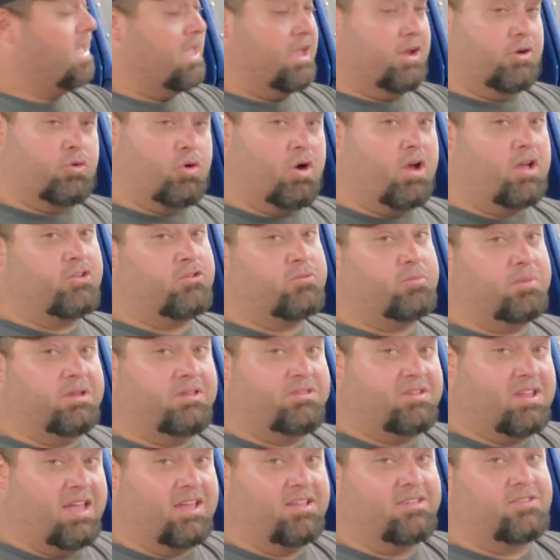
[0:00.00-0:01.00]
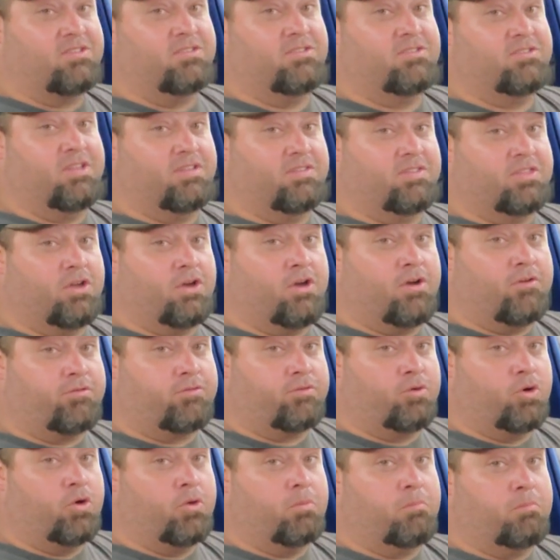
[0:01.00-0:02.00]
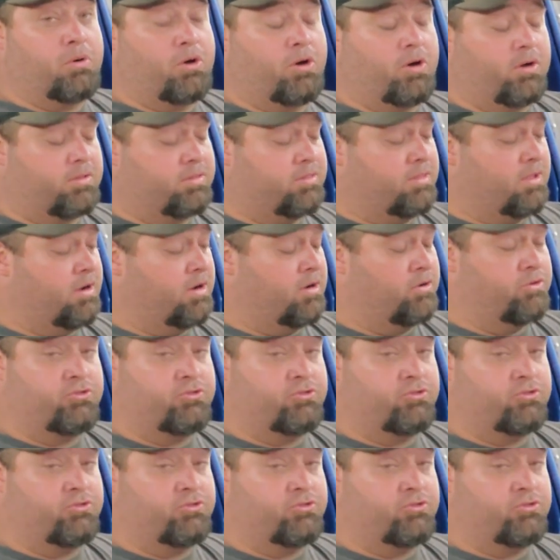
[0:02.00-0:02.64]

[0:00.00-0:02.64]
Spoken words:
Crosby, Texas, at the off-road park there.